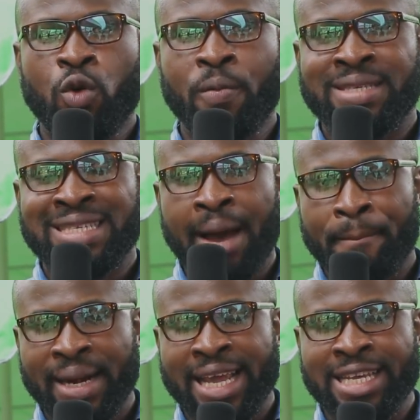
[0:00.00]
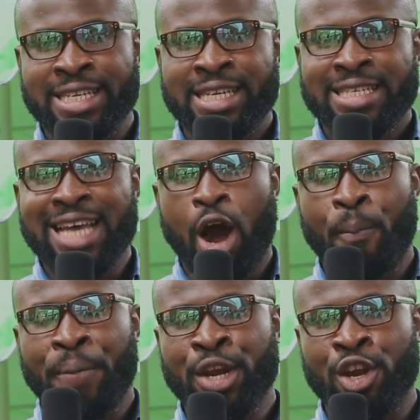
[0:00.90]
We'll be sampling
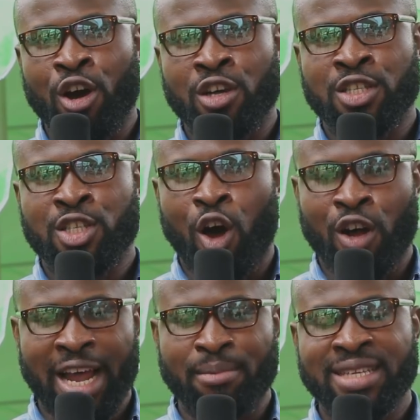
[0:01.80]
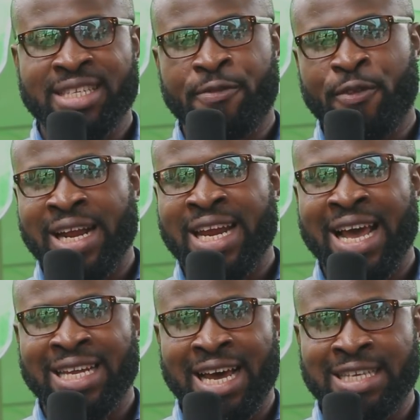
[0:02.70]
their opinions on the
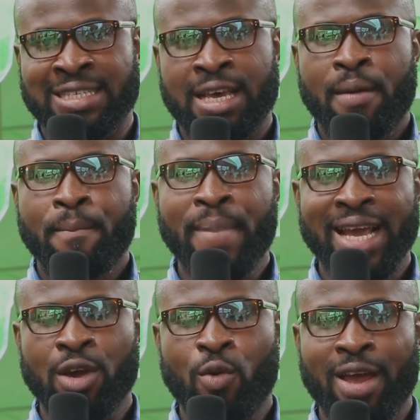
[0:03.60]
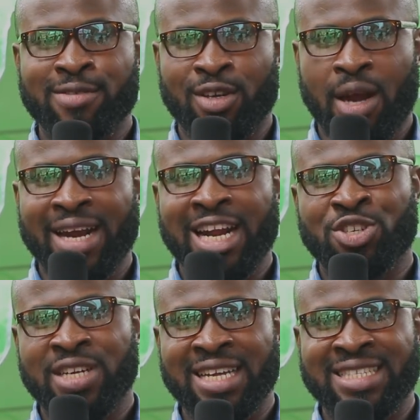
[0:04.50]
different headers making waves on our
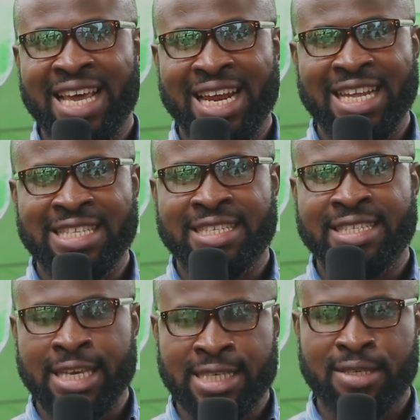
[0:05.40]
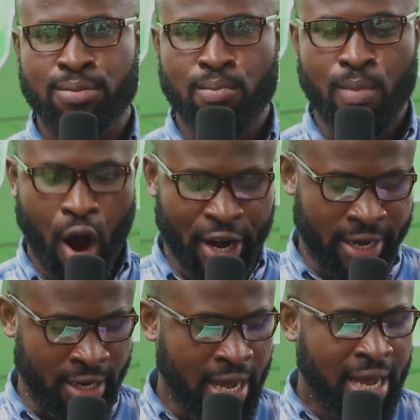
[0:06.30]
national dailies this
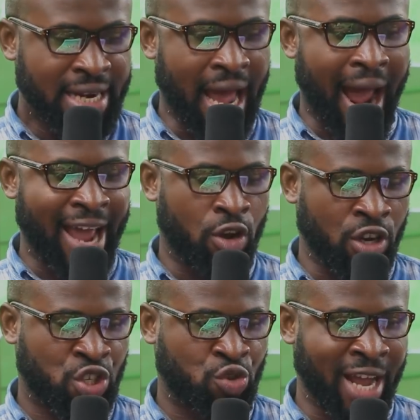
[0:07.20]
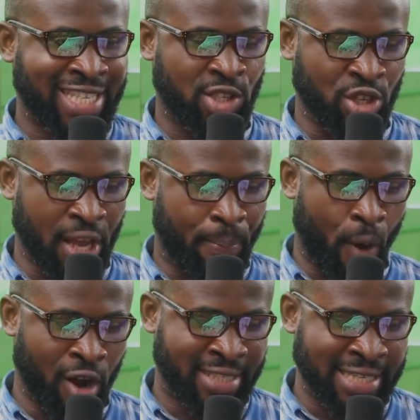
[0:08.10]
morning. Now, I go straight to the
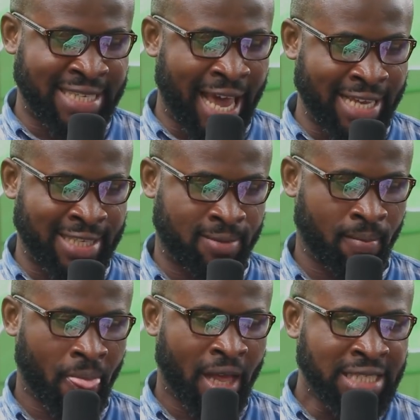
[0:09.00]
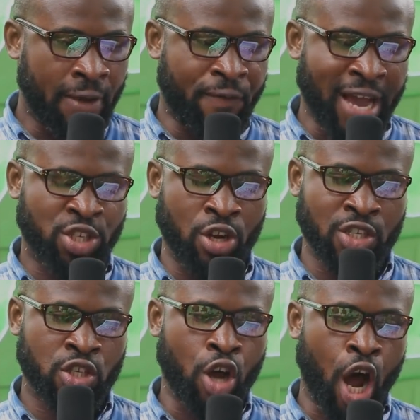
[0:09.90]
point. It says,
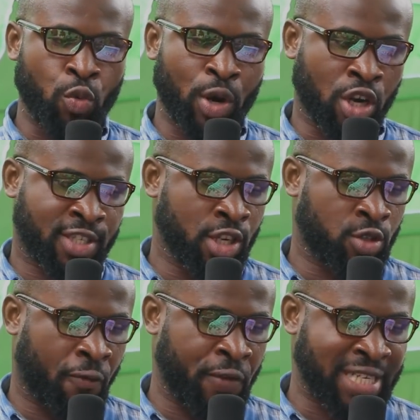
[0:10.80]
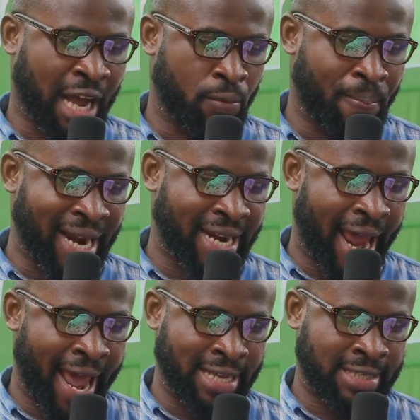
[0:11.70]
defections, God will continue to fish out bad
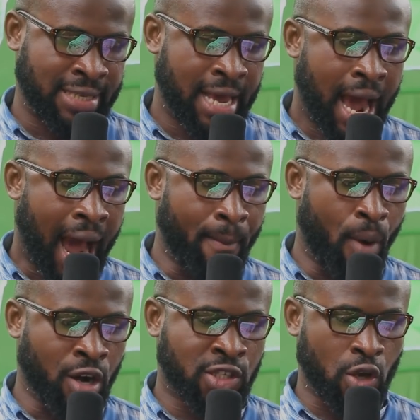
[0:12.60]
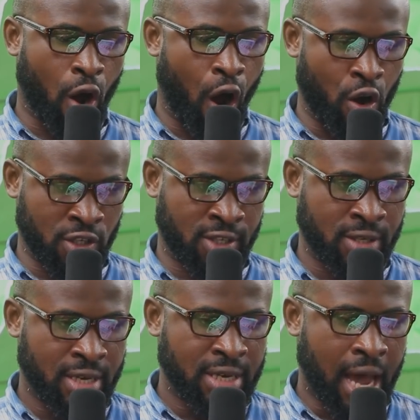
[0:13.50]
eggs amongst
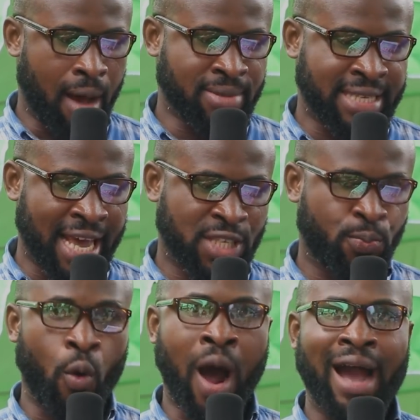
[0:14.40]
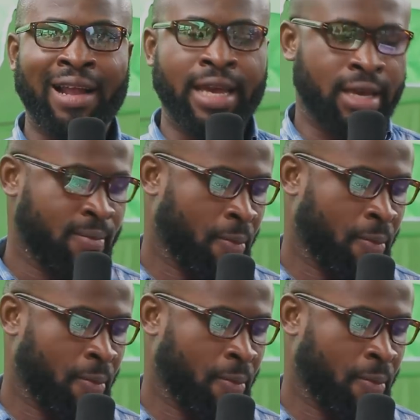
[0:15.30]
us, says Buhari.